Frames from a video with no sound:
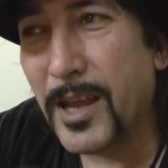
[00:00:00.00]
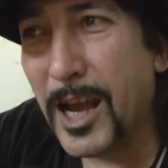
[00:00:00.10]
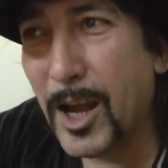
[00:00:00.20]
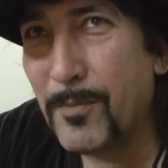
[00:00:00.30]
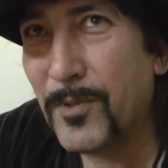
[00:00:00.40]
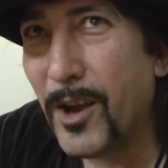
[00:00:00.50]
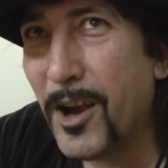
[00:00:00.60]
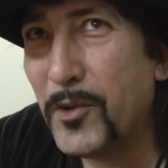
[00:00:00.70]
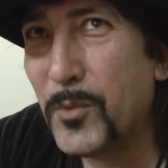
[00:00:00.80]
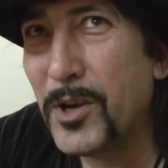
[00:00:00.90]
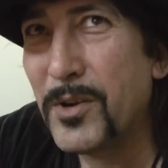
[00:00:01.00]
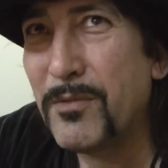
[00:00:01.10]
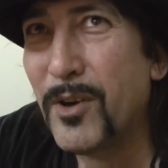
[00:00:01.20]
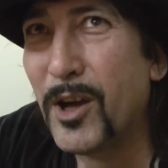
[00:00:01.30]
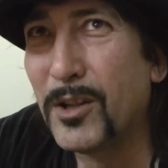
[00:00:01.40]
Hardware
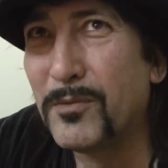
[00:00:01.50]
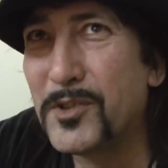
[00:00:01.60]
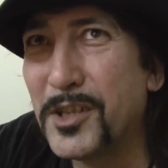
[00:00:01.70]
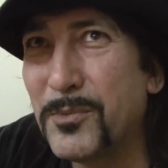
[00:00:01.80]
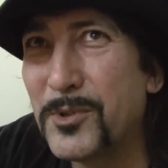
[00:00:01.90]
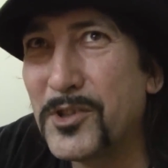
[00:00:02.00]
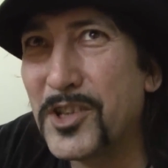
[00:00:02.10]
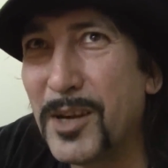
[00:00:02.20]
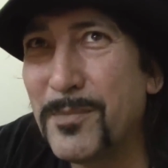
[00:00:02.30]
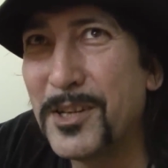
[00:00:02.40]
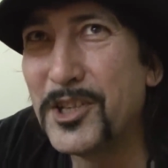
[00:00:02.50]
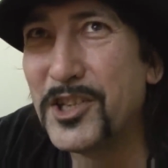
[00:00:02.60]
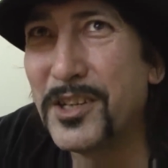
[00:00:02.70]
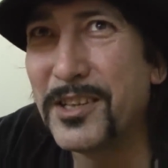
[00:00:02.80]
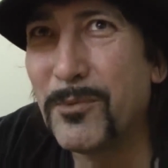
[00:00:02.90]
evolved. It was
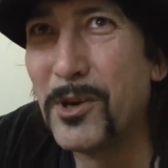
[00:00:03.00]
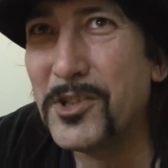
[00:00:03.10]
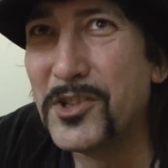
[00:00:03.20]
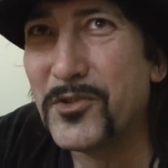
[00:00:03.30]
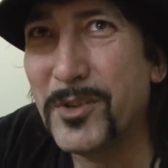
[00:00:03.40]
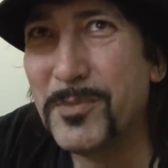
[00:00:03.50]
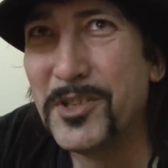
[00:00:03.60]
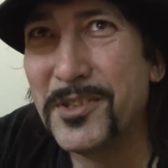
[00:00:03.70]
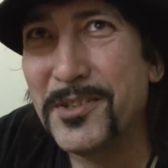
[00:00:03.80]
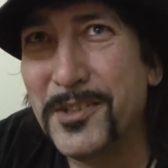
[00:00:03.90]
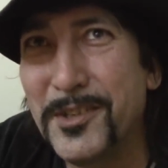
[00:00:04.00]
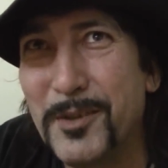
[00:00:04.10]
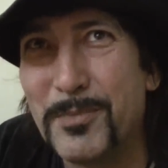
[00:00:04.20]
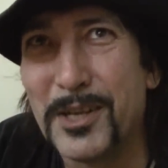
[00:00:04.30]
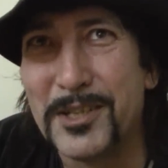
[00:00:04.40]
initially, there was a script,
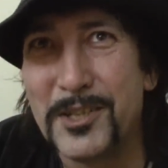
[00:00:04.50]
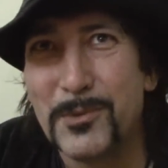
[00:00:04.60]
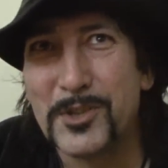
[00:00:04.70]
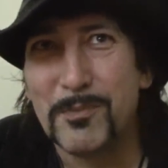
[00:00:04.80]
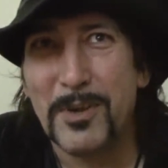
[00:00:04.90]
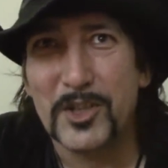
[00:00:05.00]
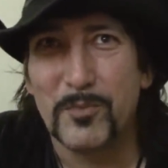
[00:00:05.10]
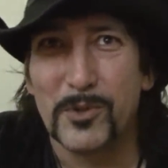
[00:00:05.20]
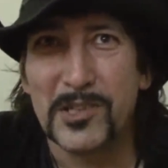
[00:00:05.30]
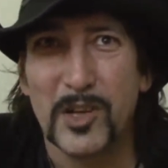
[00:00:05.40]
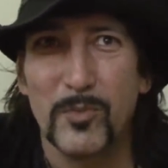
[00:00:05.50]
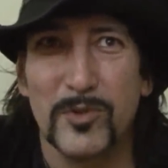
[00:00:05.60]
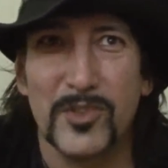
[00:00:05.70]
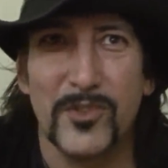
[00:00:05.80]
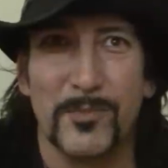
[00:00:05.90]
but it was a much more
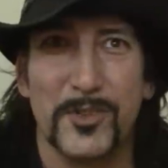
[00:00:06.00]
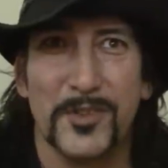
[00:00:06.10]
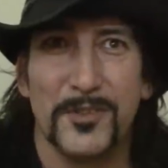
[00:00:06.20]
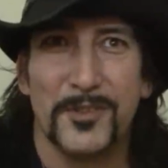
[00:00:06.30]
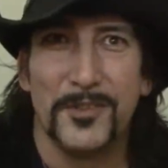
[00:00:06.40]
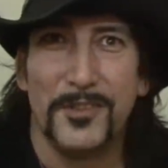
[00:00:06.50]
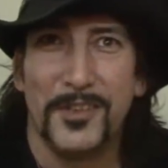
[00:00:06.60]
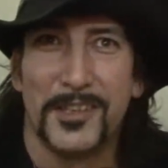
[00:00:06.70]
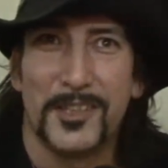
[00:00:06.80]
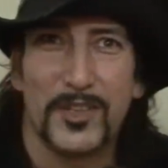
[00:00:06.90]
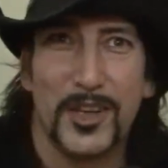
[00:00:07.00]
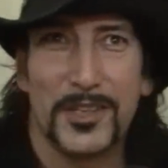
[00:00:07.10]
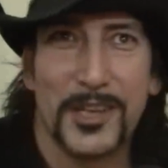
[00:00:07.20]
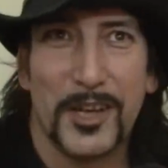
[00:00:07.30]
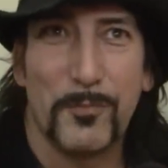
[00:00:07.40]
cerebral script. It
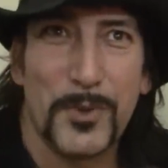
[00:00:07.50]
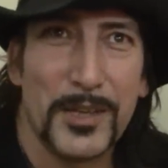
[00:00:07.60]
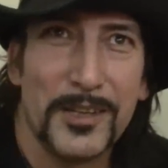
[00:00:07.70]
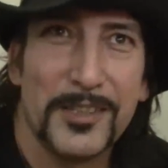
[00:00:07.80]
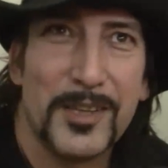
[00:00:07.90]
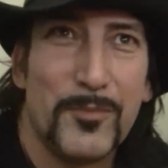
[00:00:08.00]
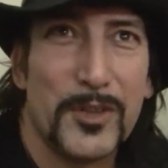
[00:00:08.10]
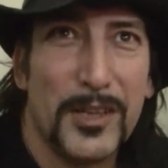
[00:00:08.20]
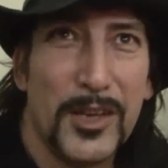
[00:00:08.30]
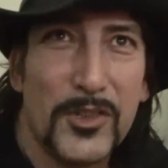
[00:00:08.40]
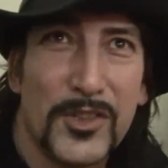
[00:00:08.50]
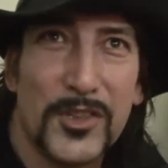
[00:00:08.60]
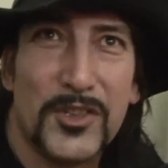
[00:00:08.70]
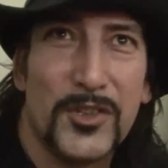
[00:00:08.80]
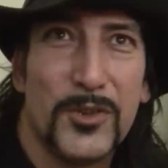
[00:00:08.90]
started out being something closer
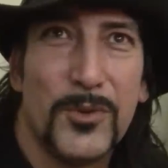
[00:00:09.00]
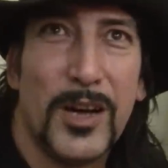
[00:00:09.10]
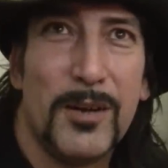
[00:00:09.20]
to